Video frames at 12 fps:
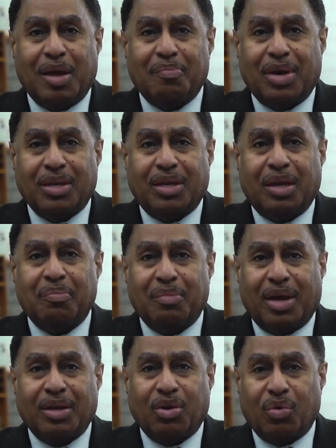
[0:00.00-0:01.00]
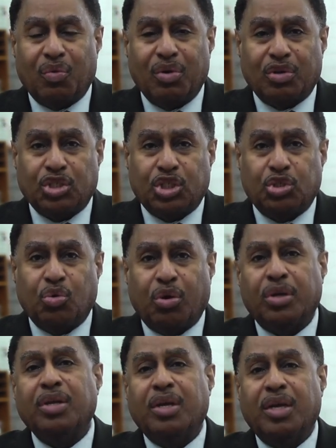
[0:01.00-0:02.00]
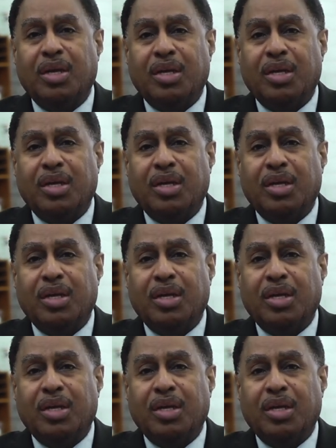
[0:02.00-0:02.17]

that might cut my career short.